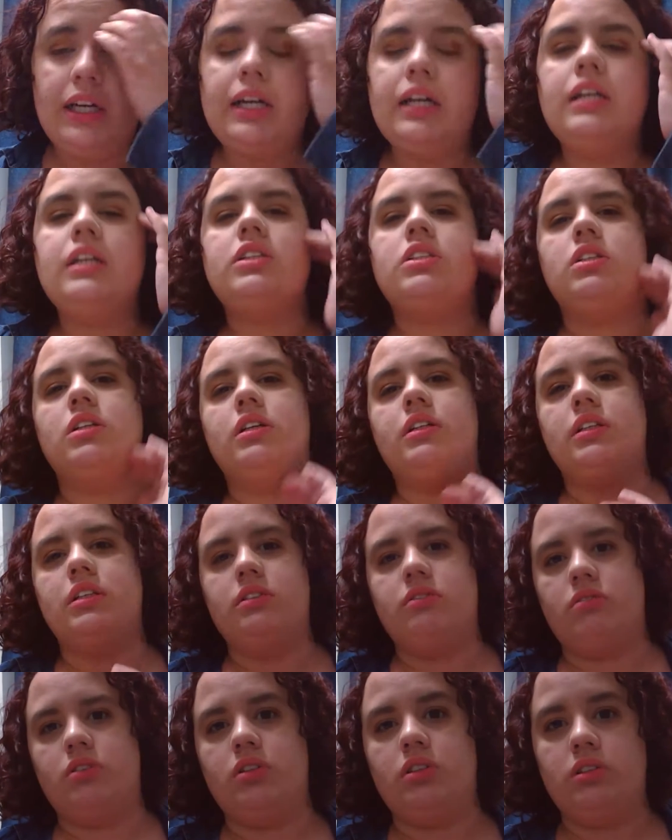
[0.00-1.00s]
it is not the
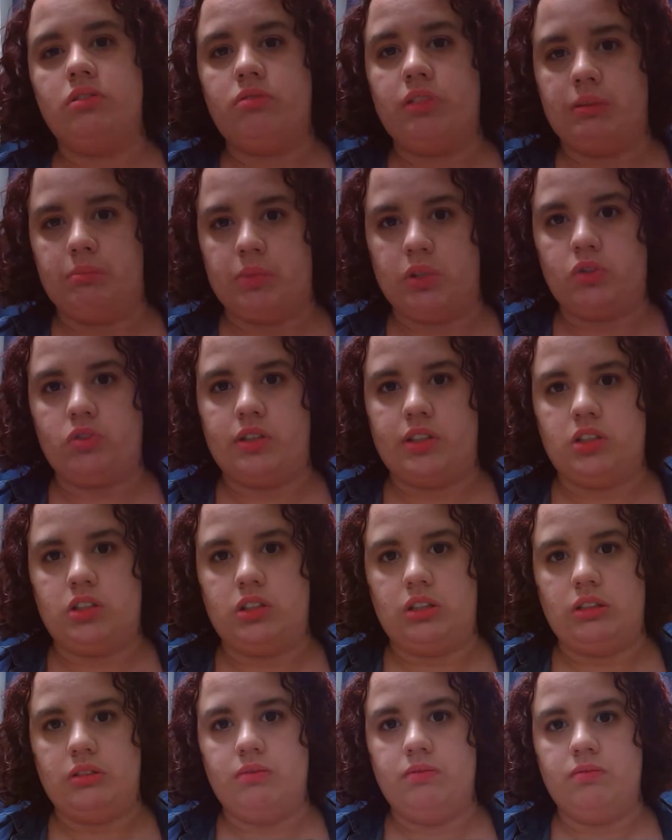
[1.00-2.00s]
inverted rainbow
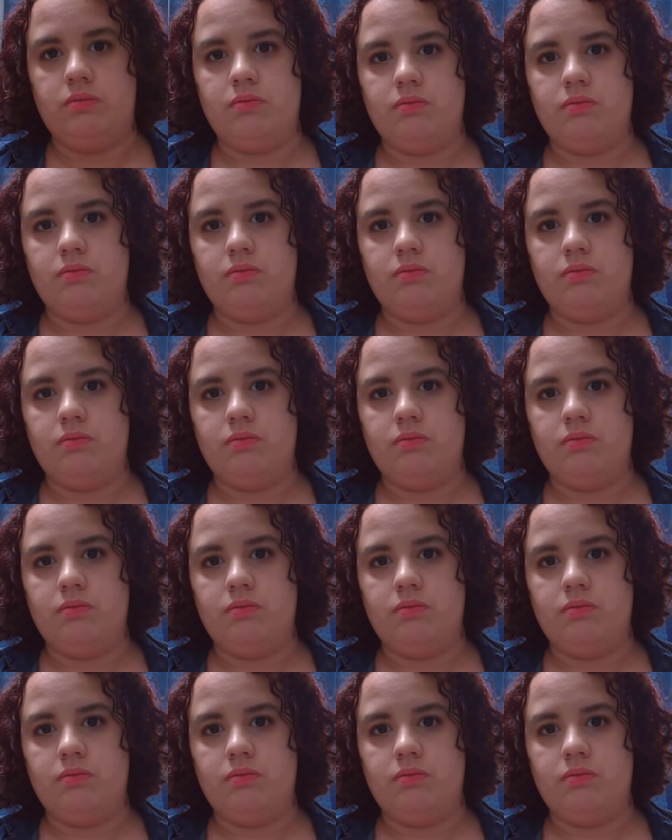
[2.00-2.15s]
question.